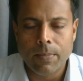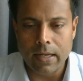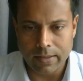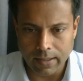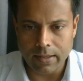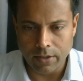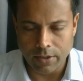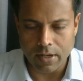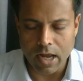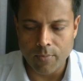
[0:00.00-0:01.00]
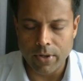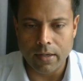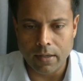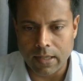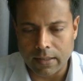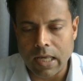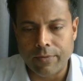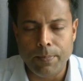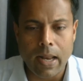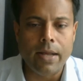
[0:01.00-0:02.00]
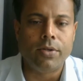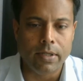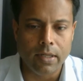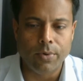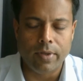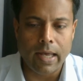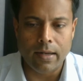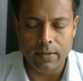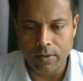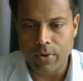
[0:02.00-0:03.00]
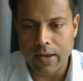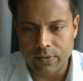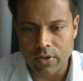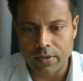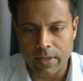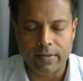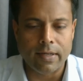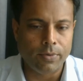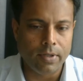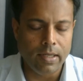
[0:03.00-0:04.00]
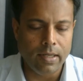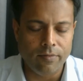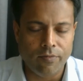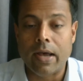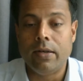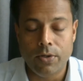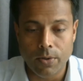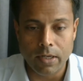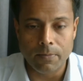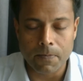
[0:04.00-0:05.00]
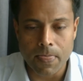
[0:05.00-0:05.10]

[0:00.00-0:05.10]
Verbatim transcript: But I think you know the government does have a plan to deal with that. I think we have talked about subsidy fine tuning.